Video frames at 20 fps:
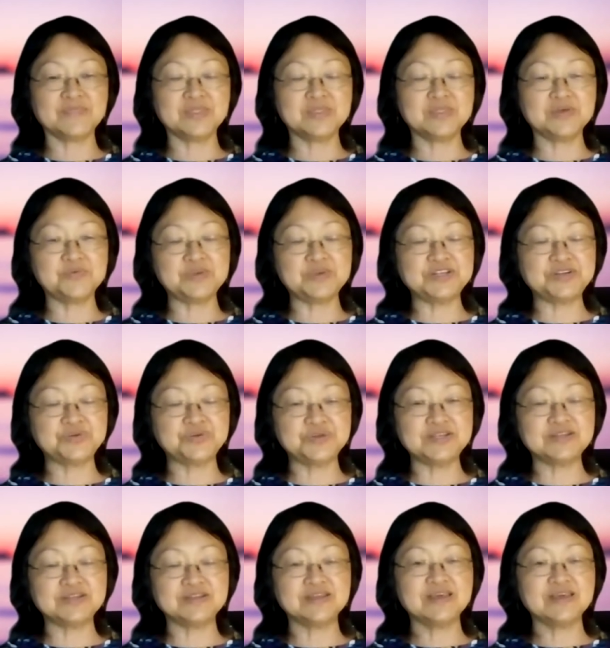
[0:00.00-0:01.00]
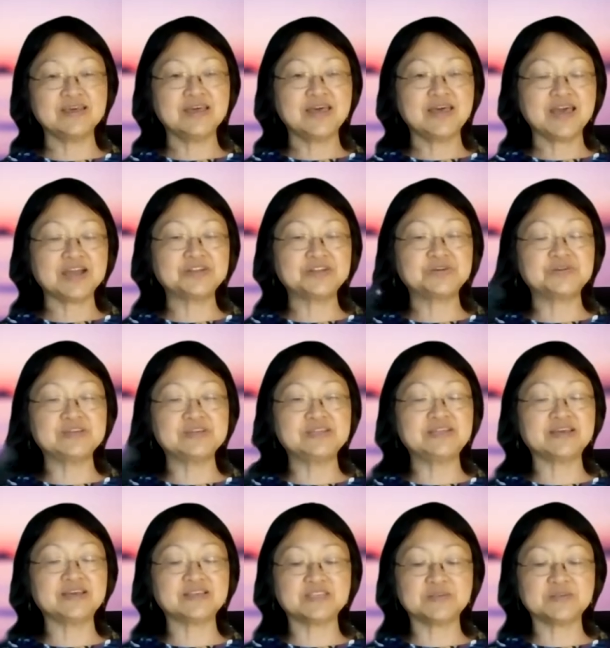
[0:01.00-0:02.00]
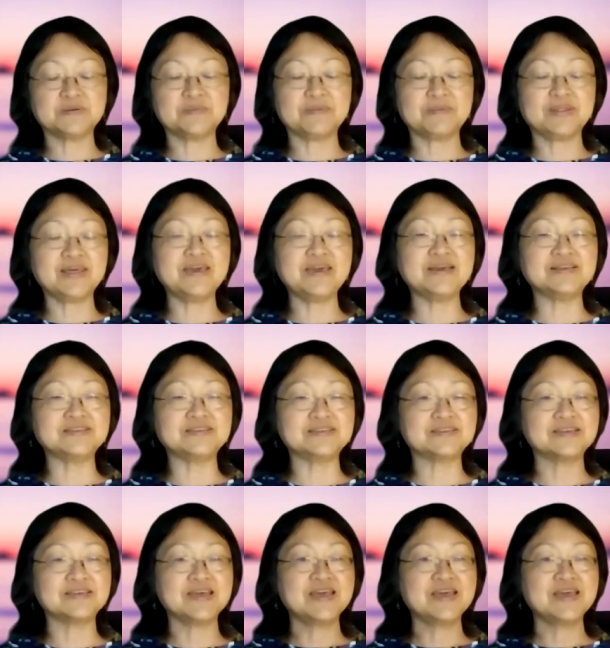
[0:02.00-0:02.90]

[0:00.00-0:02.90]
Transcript: retreat actually takes place.